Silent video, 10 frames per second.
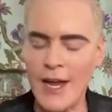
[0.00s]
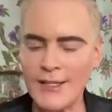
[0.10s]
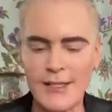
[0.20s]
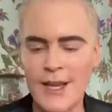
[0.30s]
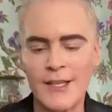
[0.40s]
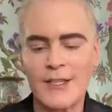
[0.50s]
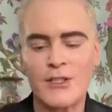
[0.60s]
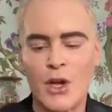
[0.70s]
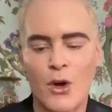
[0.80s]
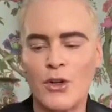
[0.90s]
It's
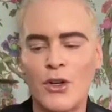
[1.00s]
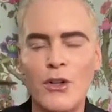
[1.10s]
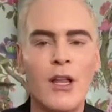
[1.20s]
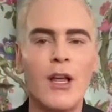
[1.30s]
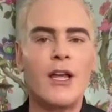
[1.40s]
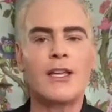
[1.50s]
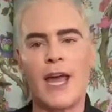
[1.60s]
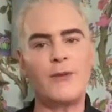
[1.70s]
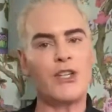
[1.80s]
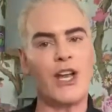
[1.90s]
a total
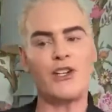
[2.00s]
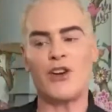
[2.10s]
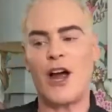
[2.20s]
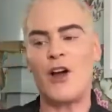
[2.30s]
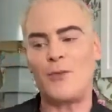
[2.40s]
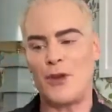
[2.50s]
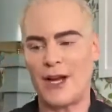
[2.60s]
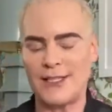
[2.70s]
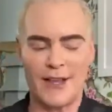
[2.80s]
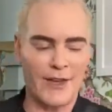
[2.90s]
game changer. I hope you
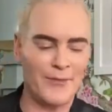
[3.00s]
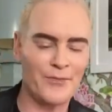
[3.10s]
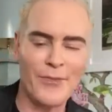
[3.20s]
guys love it.